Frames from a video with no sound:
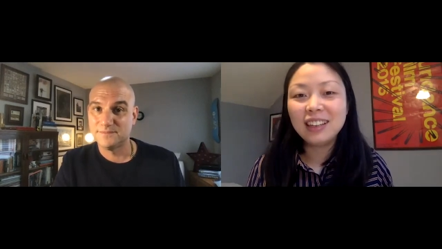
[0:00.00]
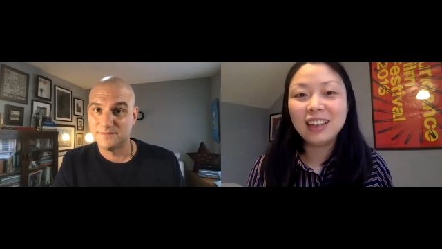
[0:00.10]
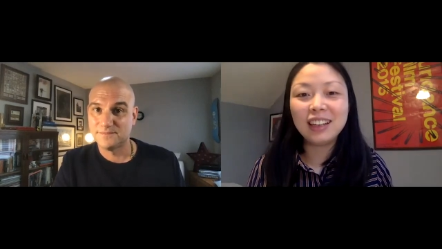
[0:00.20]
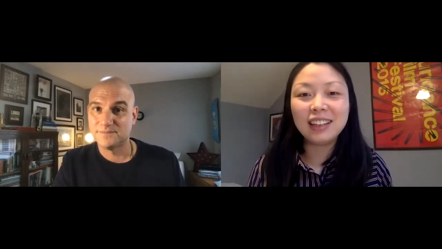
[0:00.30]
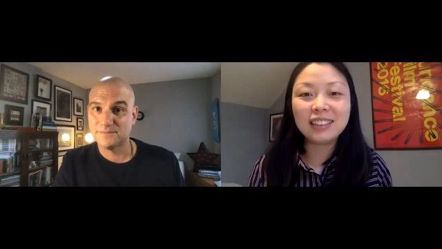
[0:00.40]

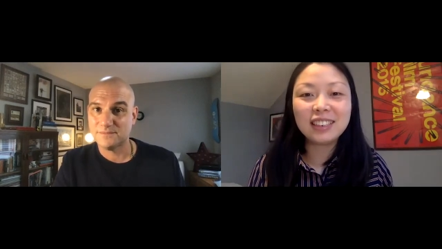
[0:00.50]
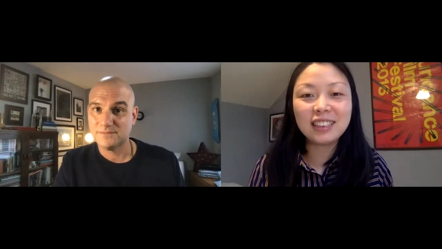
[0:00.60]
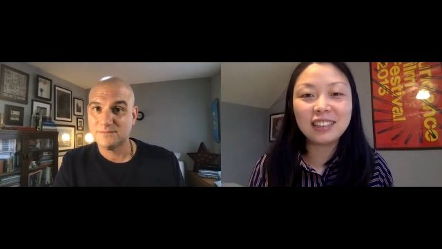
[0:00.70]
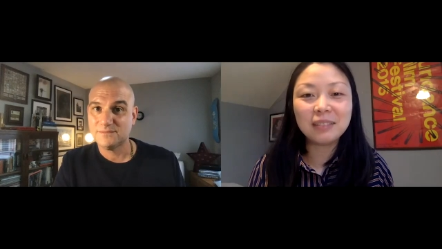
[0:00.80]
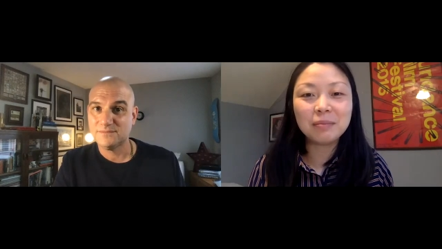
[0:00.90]

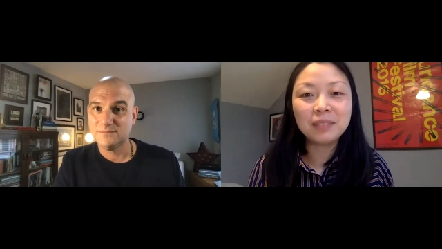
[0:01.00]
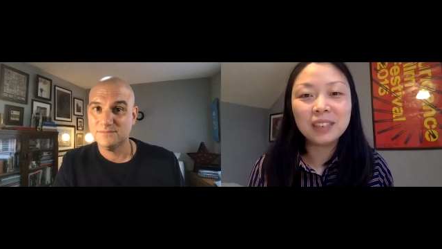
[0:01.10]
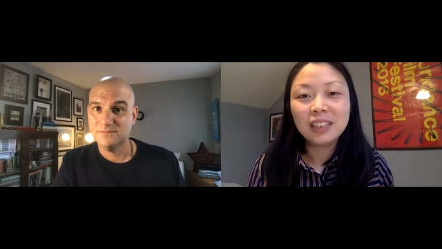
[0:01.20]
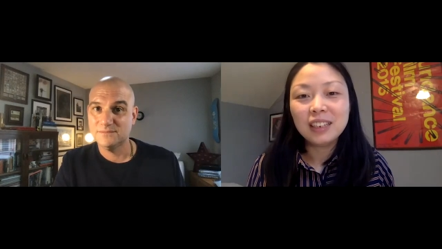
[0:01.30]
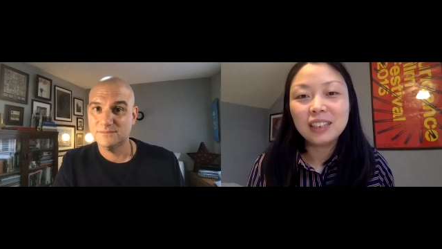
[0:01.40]
Speaker 1: And um,
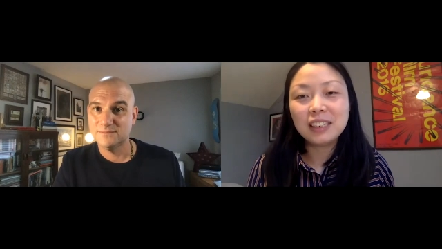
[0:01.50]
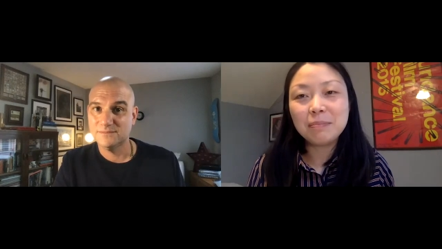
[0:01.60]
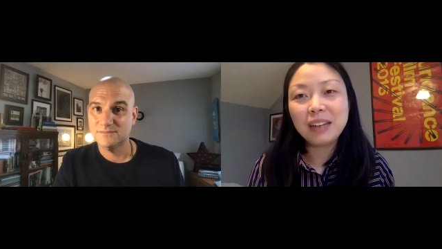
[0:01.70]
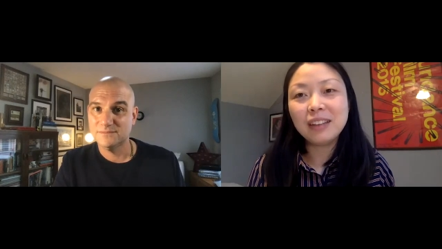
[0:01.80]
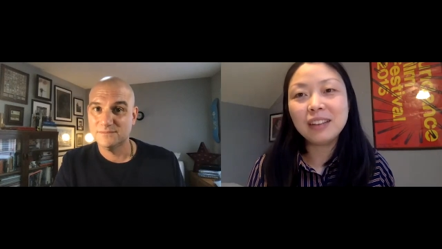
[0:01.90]

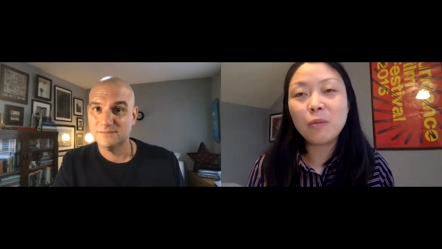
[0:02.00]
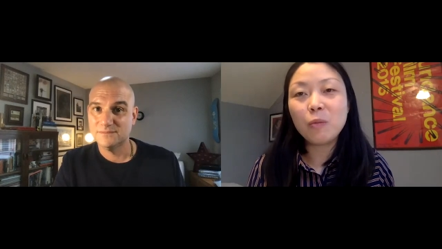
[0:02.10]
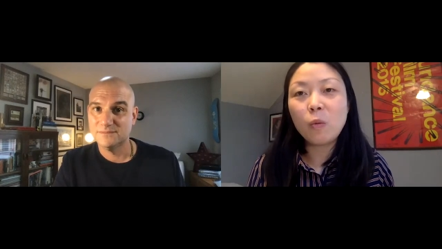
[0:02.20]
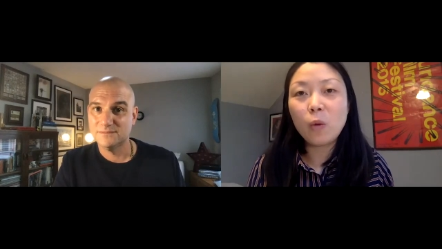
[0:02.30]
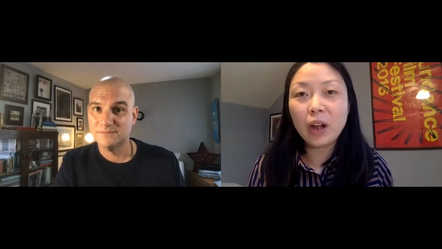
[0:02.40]
depending on
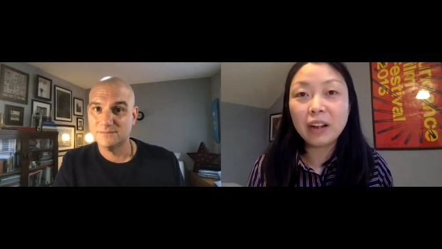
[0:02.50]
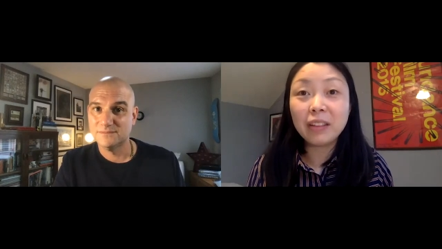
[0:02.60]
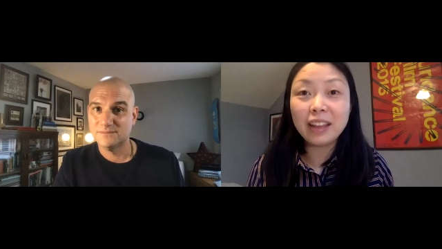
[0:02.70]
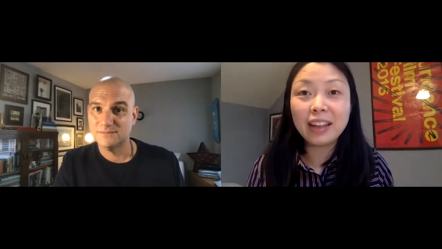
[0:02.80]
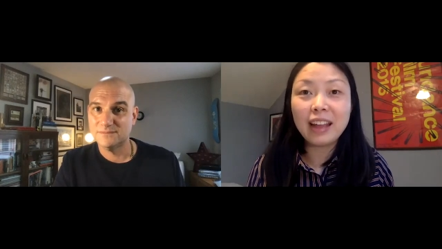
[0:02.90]

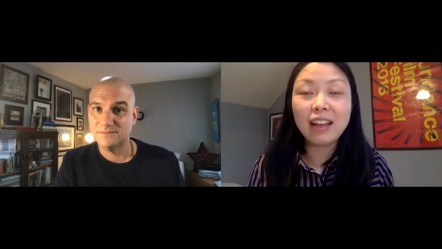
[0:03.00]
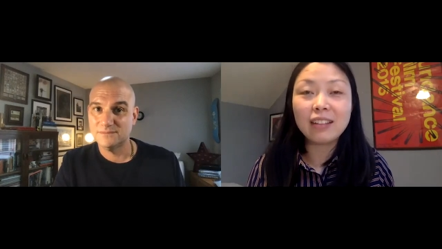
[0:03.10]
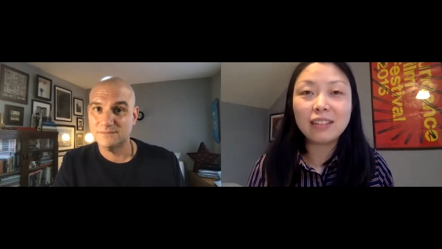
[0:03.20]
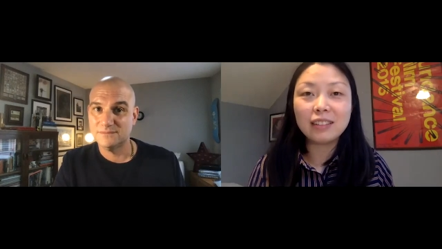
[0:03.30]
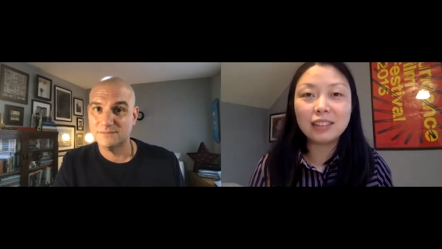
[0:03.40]
where they get
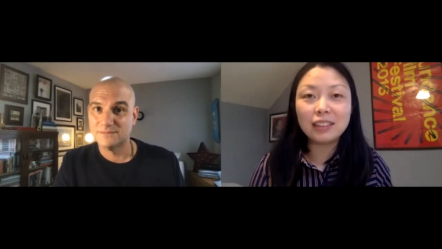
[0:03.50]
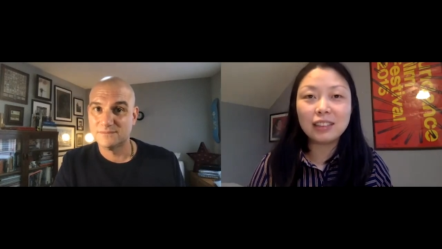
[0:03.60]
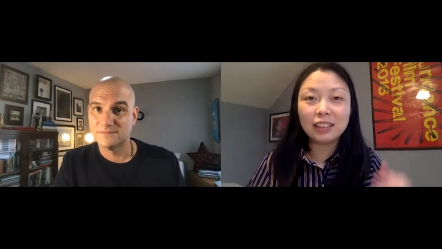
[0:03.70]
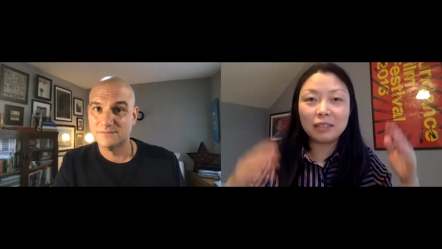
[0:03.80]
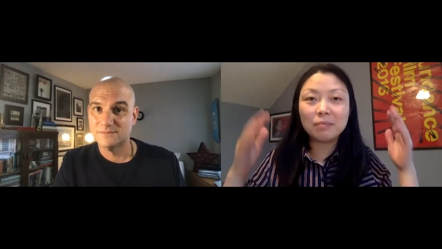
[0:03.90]

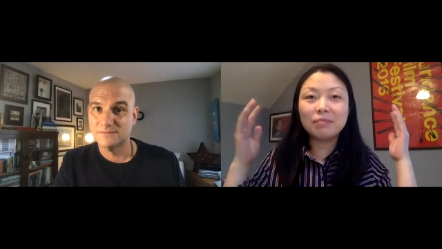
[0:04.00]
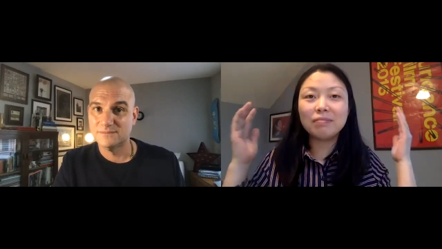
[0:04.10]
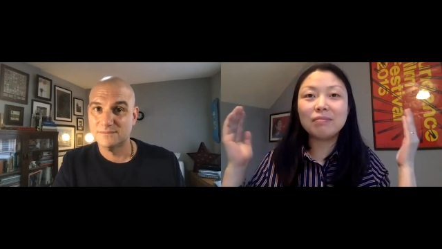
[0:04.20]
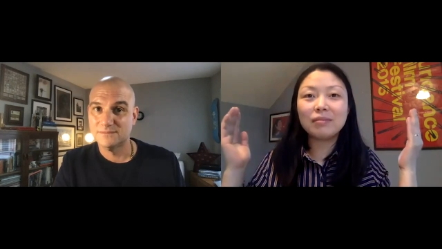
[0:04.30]
um,